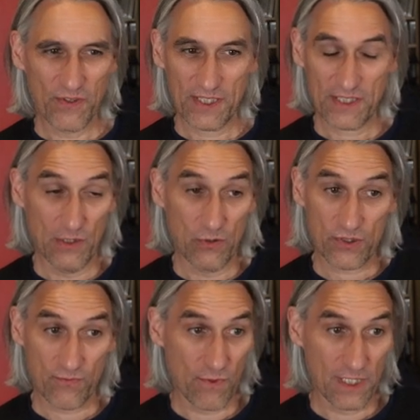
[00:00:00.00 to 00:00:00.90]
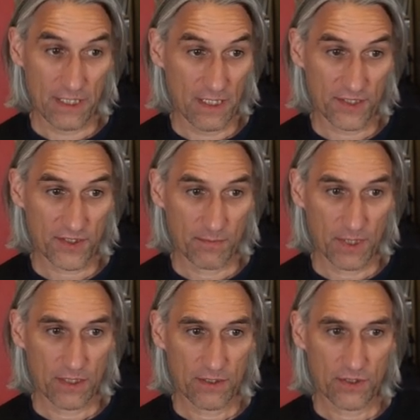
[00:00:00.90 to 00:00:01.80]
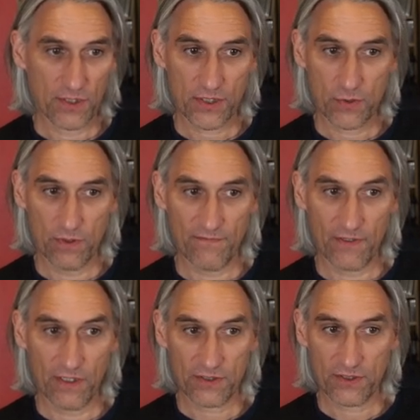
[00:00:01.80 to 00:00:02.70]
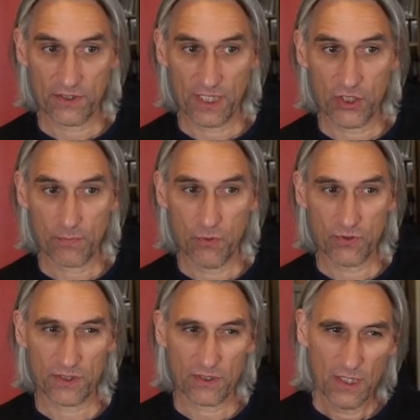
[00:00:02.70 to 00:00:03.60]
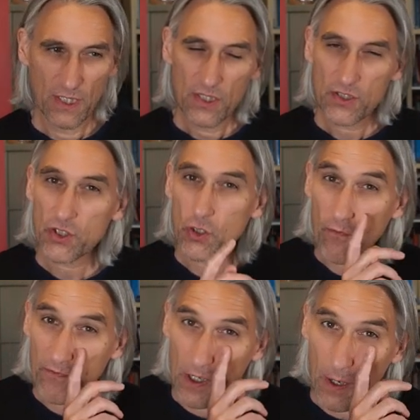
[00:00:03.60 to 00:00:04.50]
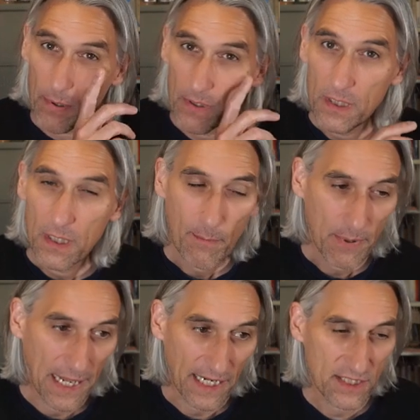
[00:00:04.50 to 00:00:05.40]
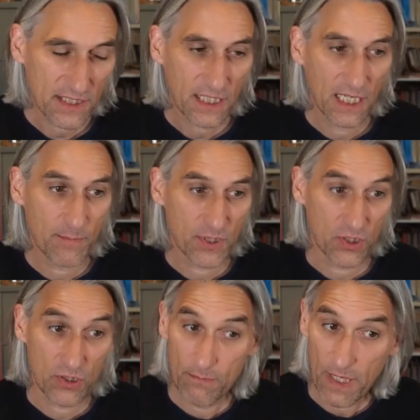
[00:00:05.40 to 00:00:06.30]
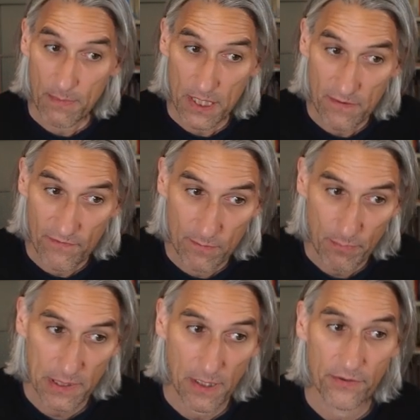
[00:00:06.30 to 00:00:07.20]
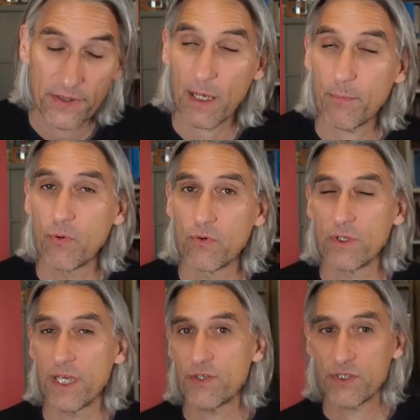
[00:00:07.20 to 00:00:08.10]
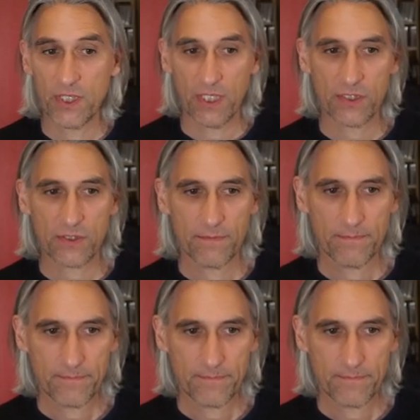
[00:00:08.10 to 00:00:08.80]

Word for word: This looked really nice to me, just to advance this h pawn to soften up black's king position, maybe even plant that pawn on h6.